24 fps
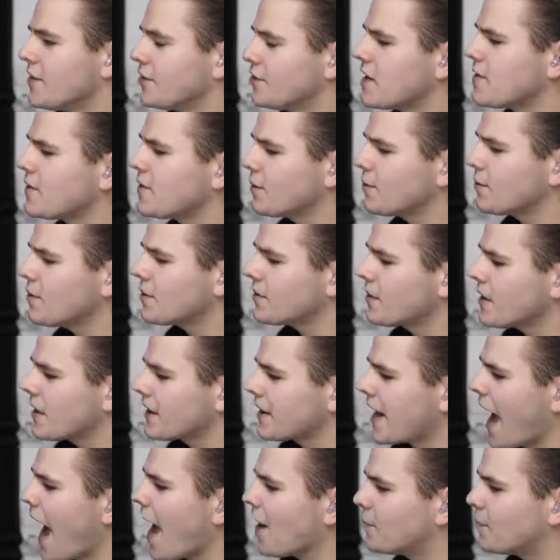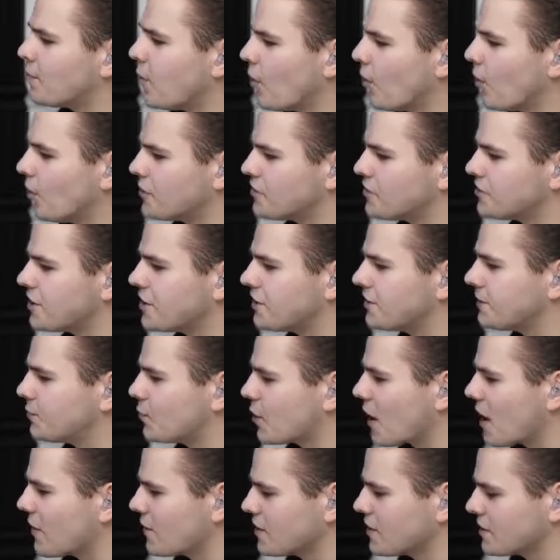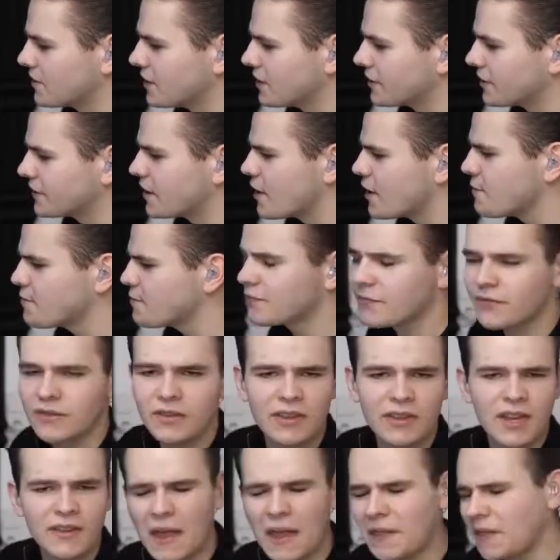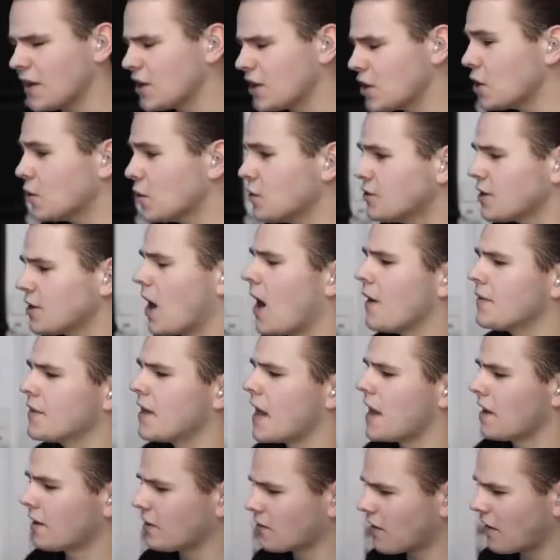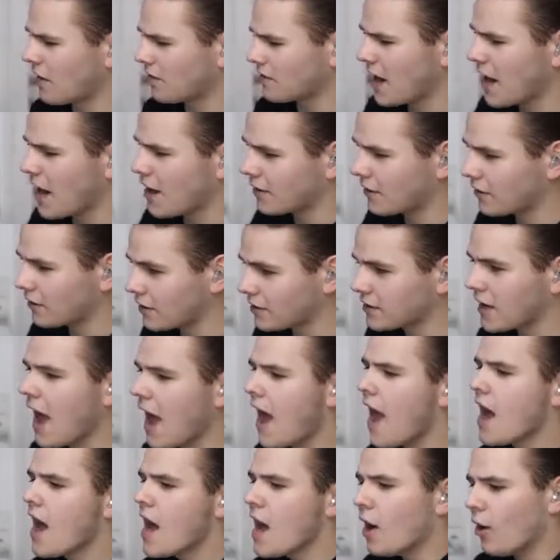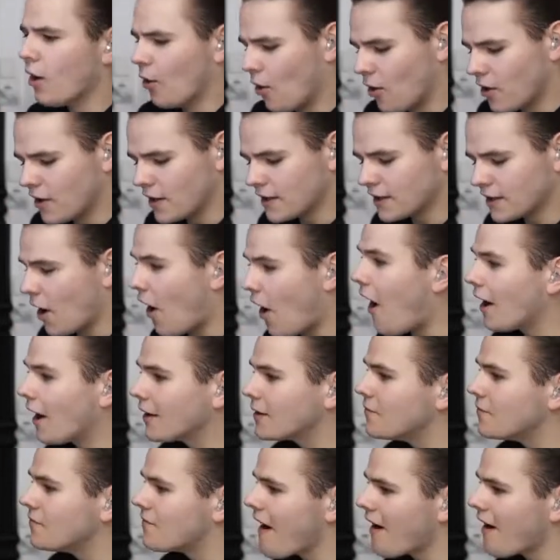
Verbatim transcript: So either with the catapult system, whatever system that they use on the aircraft carriers, or on